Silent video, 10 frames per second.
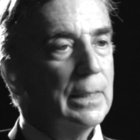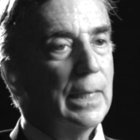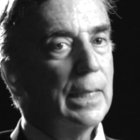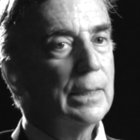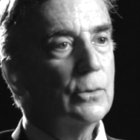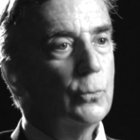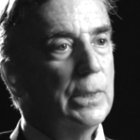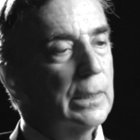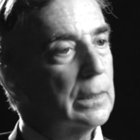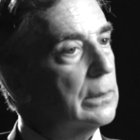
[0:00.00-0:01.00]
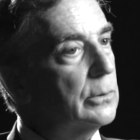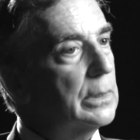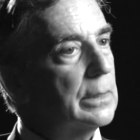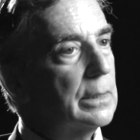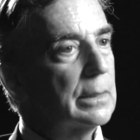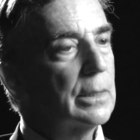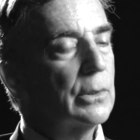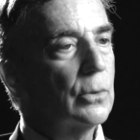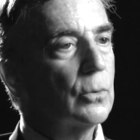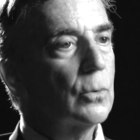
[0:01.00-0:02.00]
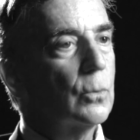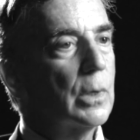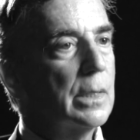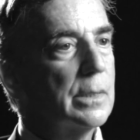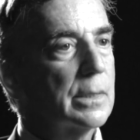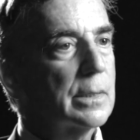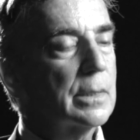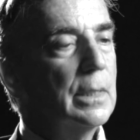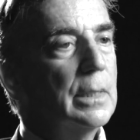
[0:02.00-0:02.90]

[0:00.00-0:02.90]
And we concluded that there was